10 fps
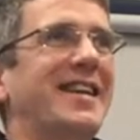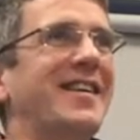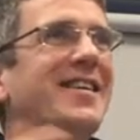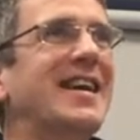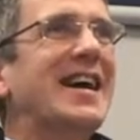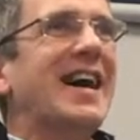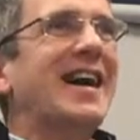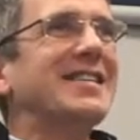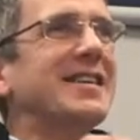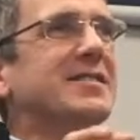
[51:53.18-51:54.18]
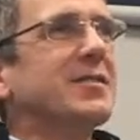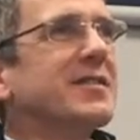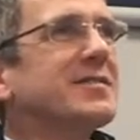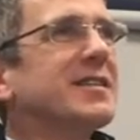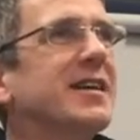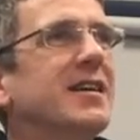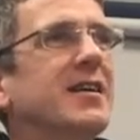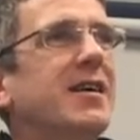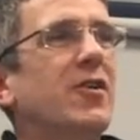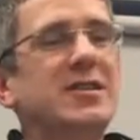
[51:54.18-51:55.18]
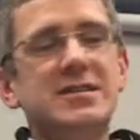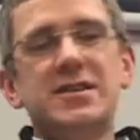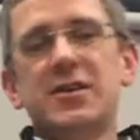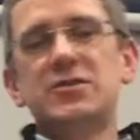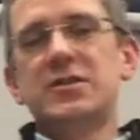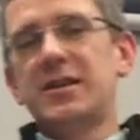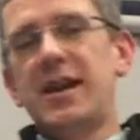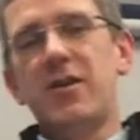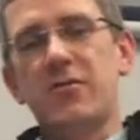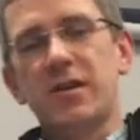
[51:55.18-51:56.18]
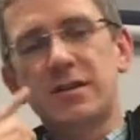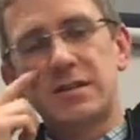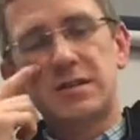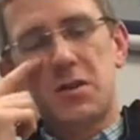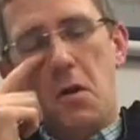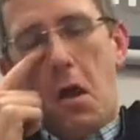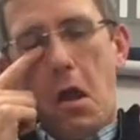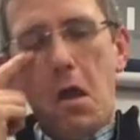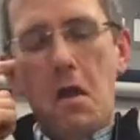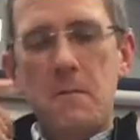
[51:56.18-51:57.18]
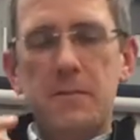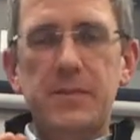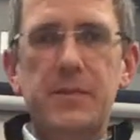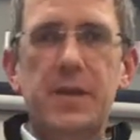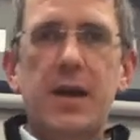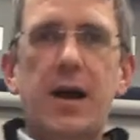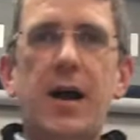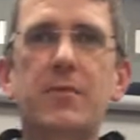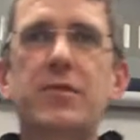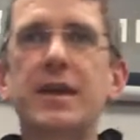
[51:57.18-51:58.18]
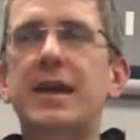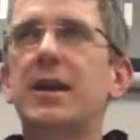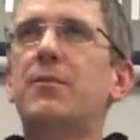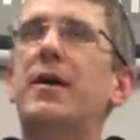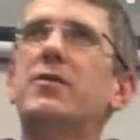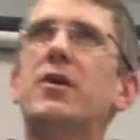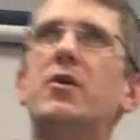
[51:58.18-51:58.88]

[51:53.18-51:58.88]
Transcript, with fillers: you know? and so there's, honestly, those are the areas. And so I'm thinking about